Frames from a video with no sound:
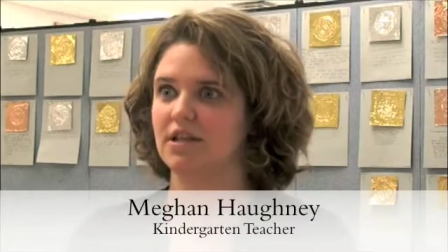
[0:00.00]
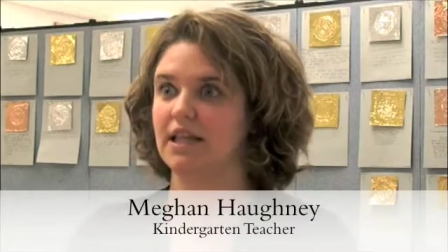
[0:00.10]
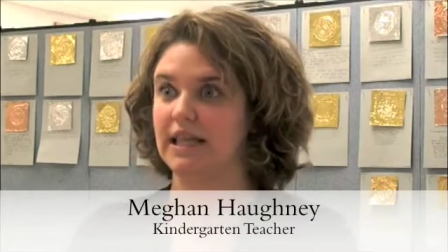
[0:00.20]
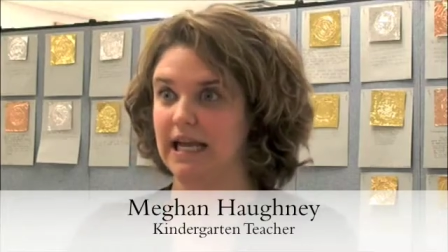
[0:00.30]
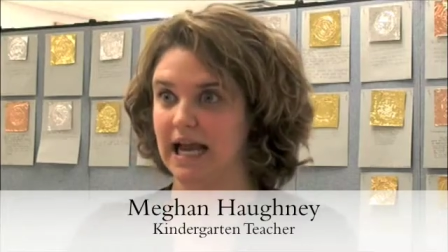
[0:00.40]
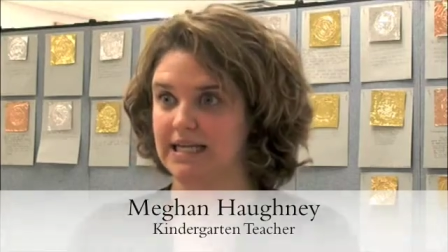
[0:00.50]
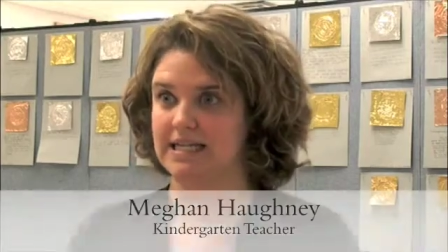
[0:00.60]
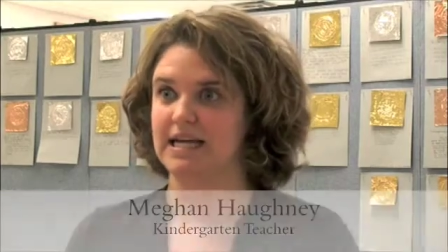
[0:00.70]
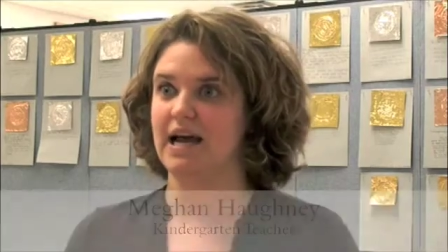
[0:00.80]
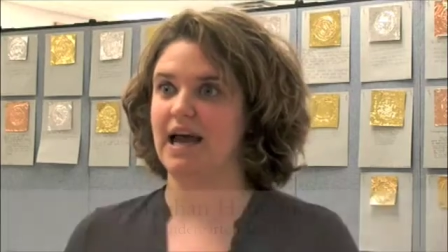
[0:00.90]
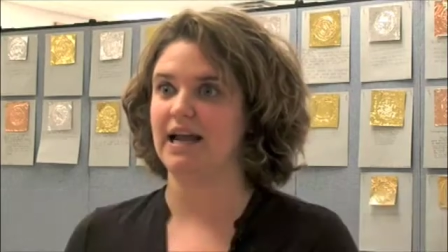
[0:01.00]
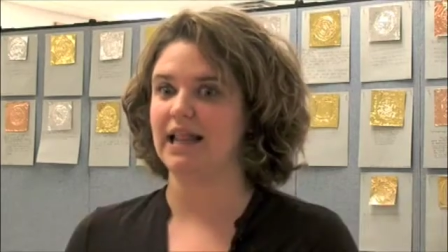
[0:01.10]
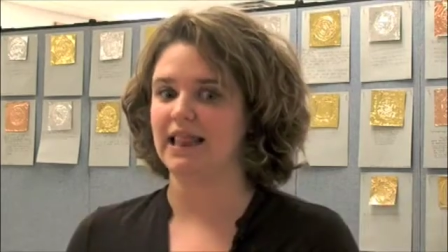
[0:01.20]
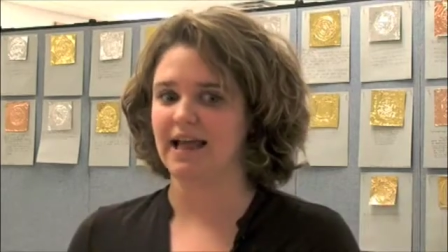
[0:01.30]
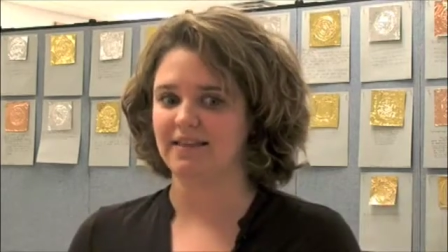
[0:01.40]
the idea, and it
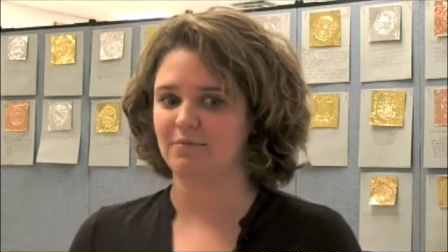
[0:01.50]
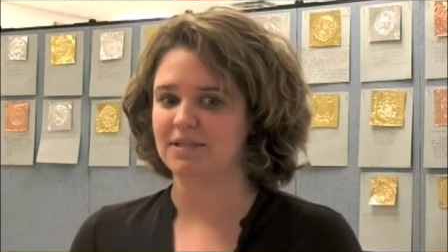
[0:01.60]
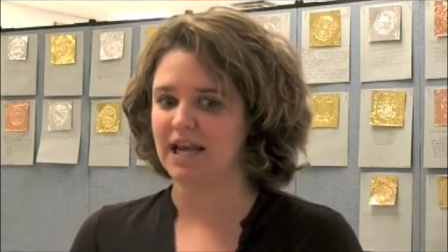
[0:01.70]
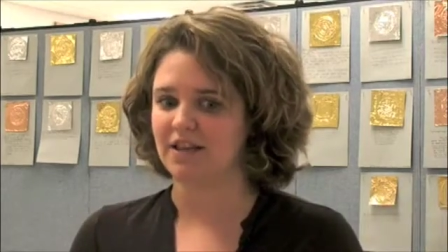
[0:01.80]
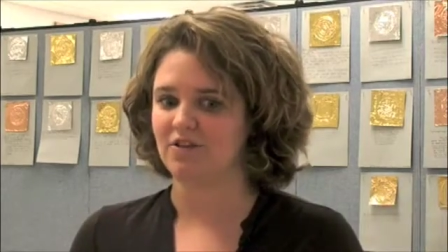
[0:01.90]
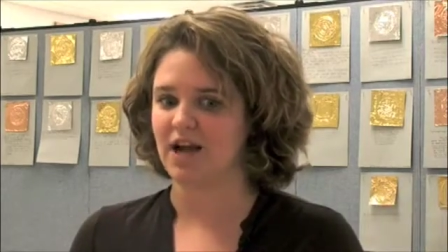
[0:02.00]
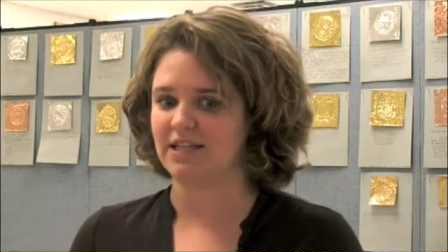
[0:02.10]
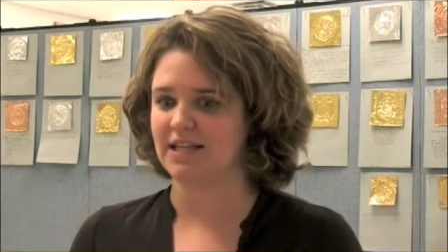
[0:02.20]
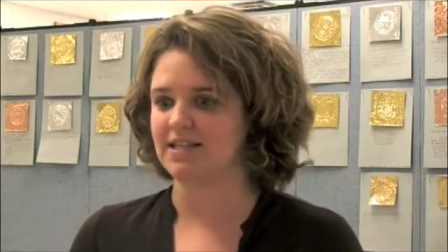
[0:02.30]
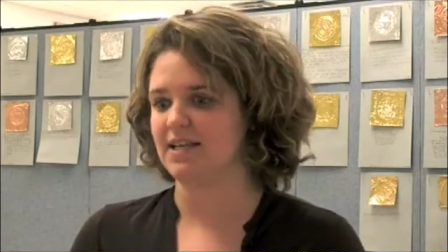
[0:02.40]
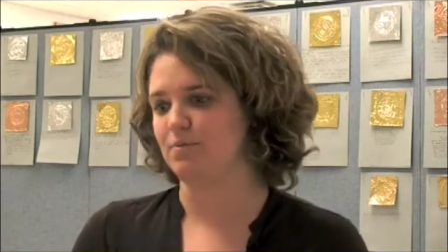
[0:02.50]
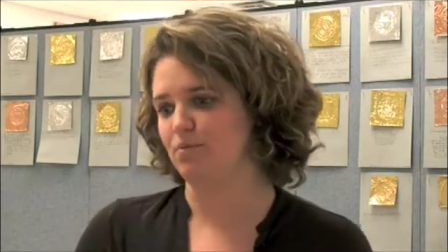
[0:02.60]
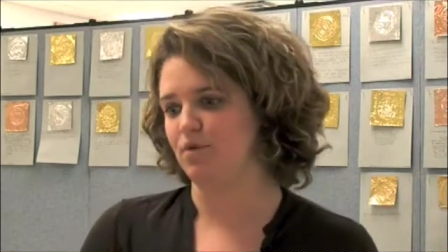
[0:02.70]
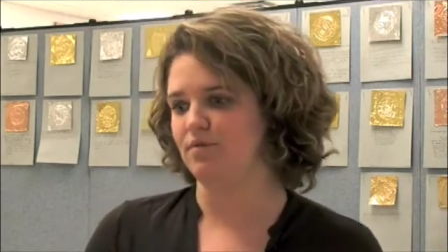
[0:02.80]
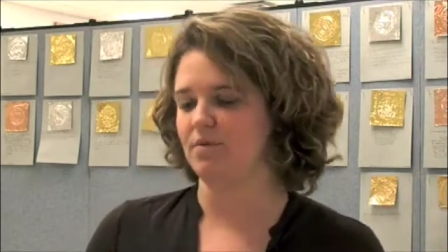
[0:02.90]
let them take their ideas and
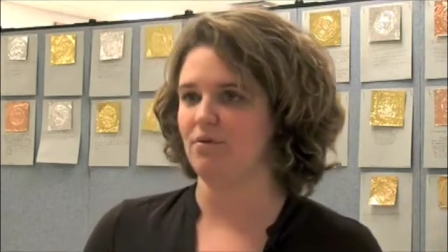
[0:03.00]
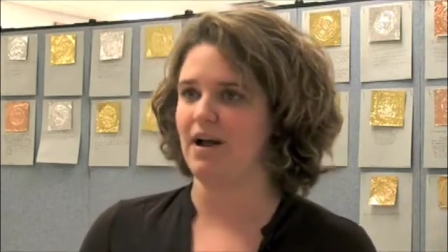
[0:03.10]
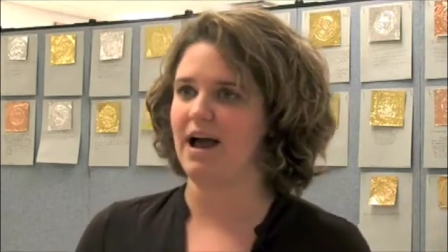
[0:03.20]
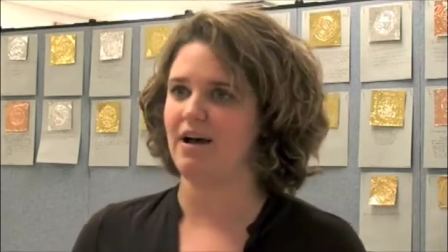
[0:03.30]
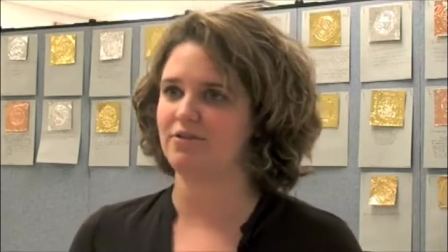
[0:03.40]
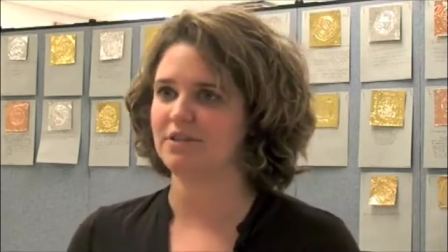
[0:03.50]
move them around.